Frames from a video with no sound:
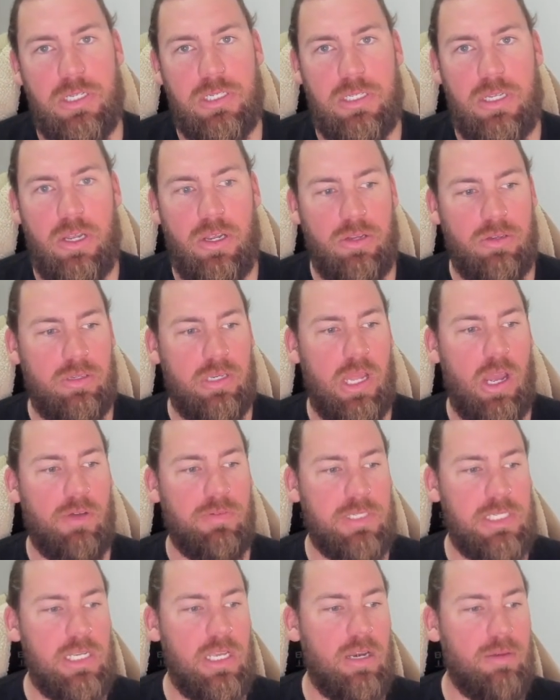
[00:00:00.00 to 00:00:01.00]
So they're
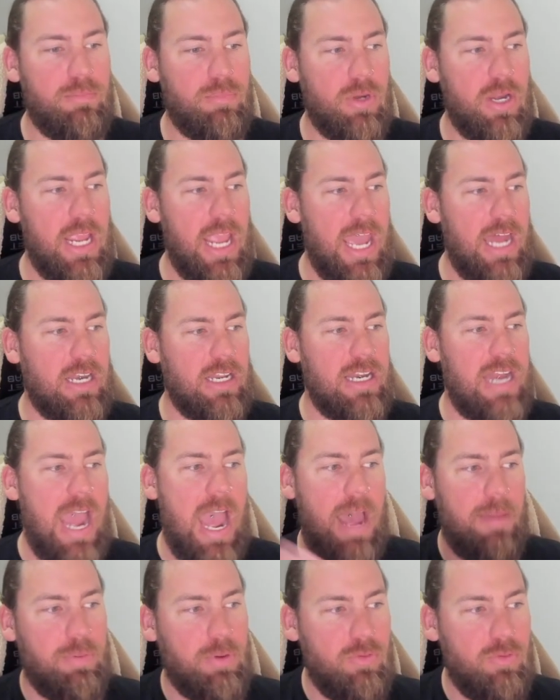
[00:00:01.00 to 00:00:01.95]
obviously going to bring out an app